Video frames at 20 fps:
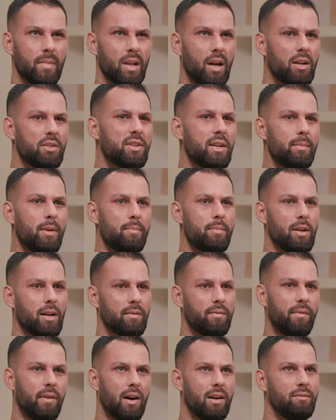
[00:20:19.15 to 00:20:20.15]
I'll say maybe like
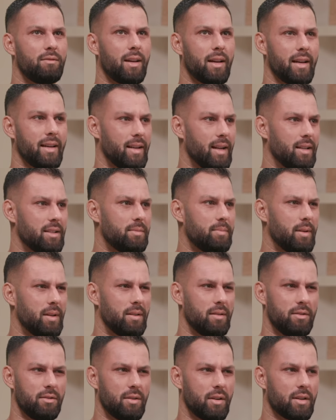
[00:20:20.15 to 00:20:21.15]
5K in ad
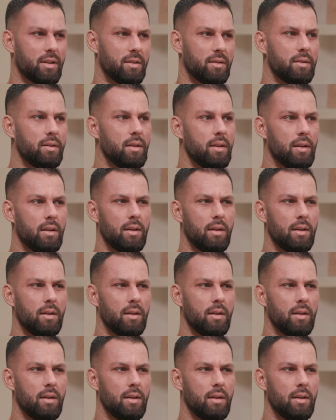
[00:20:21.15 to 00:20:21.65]
spend, do you reckon?